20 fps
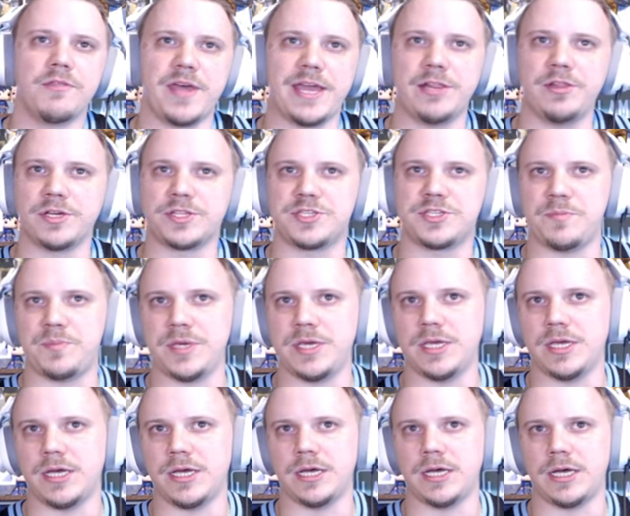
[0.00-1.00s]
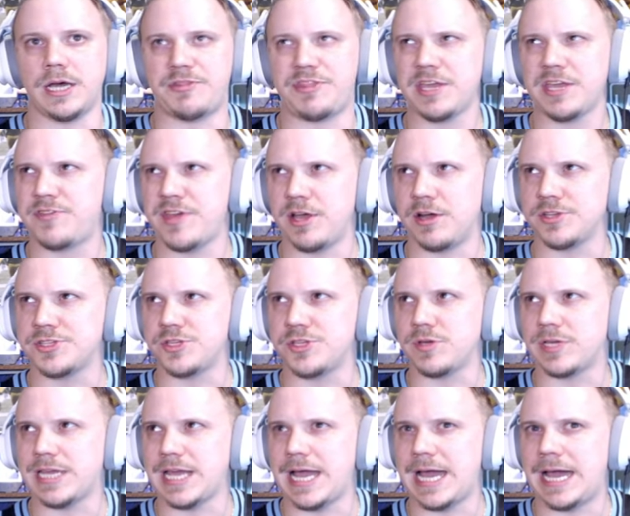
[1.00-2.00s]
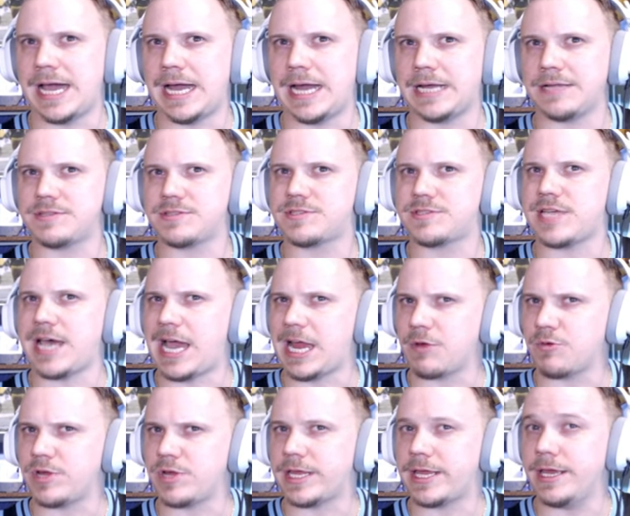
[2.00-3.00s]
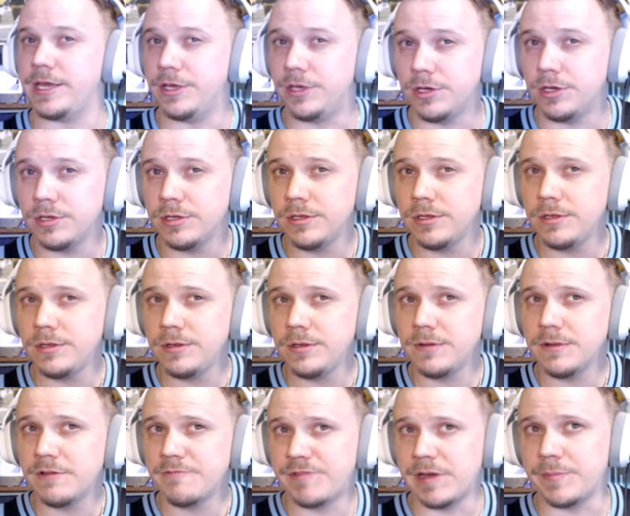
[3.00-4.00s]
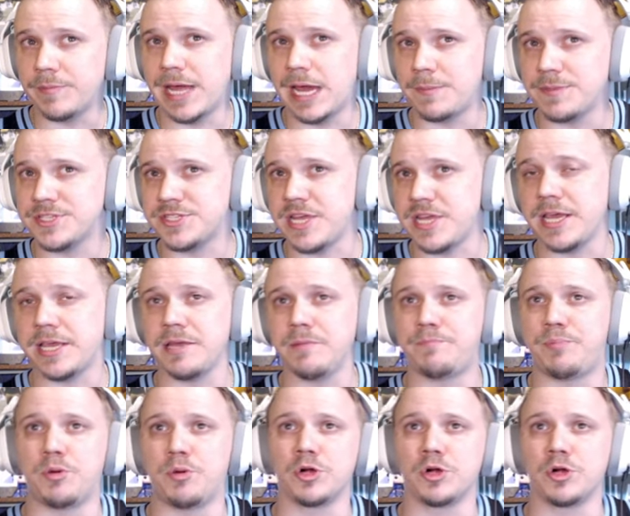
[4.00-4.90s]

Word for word: They look to be, uh, I think they also got Tyreek Hill, if I'm not mistaken,